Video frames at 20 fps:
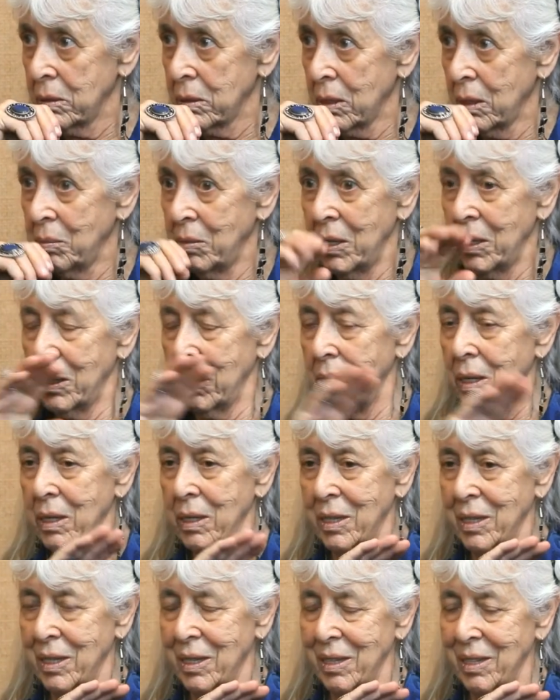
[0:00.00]
I
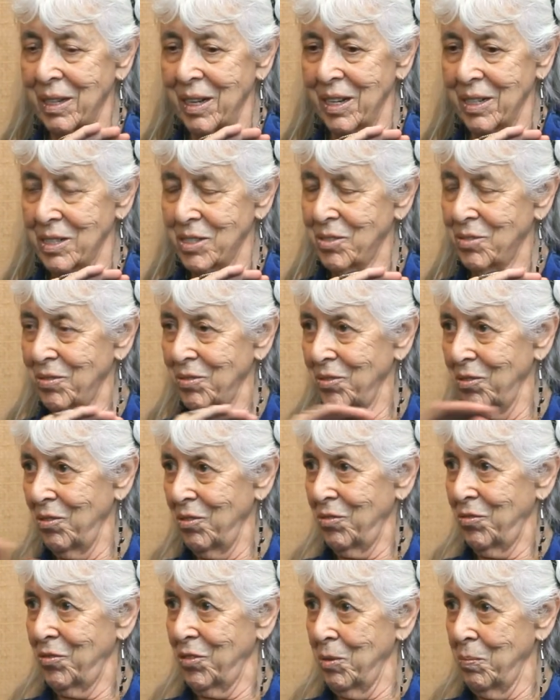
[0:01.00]
mean, it's
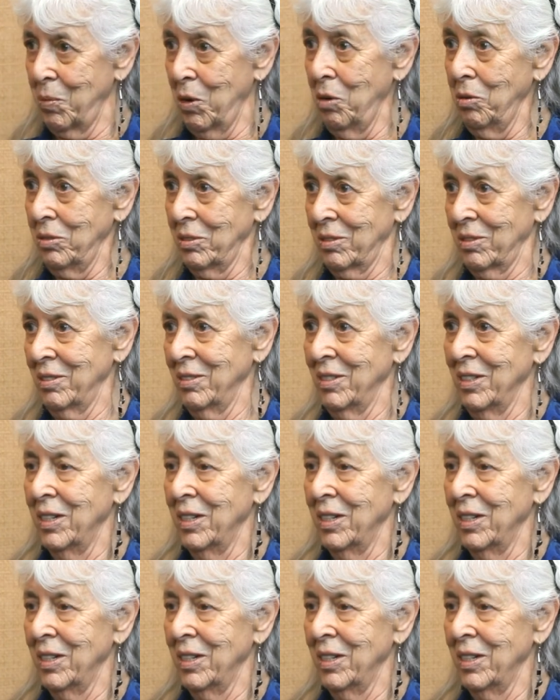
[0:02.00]
verboten,